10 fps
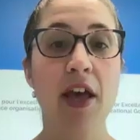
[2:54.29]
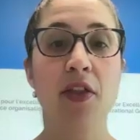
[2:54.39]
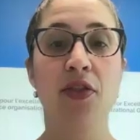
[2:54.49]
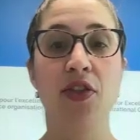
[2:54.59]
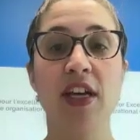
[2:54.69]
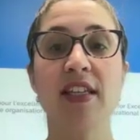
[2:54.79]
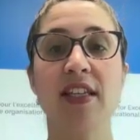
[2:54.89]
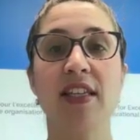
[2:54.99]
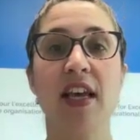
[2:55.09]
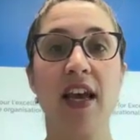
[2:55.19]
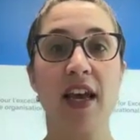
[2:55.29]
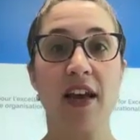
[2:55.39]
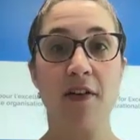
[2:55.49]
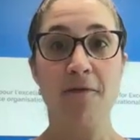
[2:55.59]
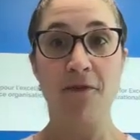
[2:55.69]
This
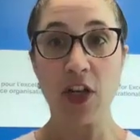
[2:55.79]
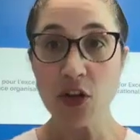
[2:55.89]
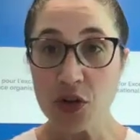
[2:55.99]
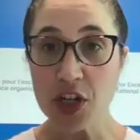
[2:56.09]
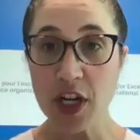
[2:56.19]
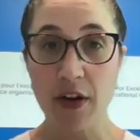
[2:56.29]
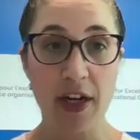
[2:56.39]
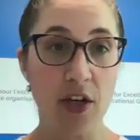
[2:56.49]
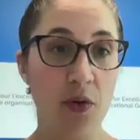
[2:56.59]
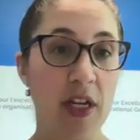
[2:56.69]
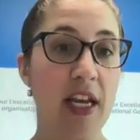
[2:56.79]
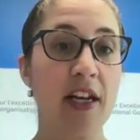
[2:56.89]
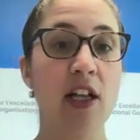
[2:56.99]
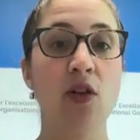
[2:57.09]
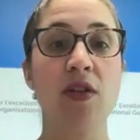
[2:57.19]
fiduciary duty
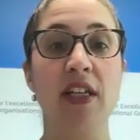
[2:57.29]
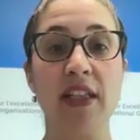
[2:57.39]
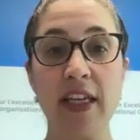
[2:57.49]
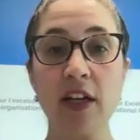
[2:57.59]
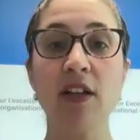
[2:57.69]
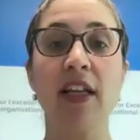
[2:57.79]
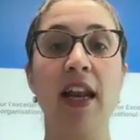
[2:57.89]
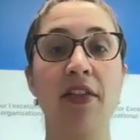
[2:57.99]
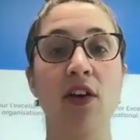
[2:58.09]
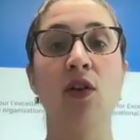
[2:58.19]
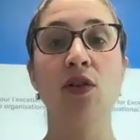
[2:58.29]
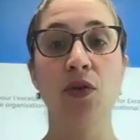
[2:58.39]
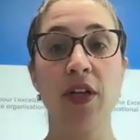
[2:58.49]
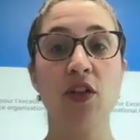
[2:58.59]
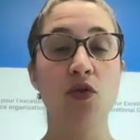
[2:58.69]
includes a legal and ethical
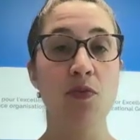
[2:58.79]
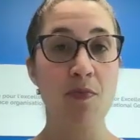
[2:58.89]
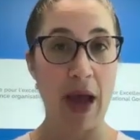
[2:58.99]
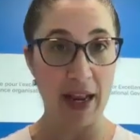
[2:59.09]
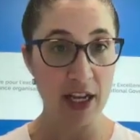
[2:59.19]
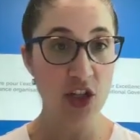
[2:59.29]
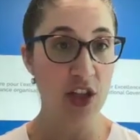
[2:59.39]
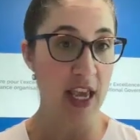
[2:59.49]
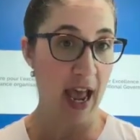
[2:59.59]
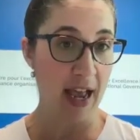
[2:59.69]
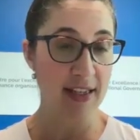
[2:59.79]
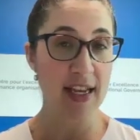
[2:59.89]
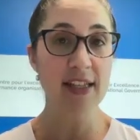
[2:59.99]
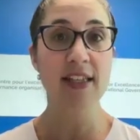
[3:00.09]
duty to manage the assets,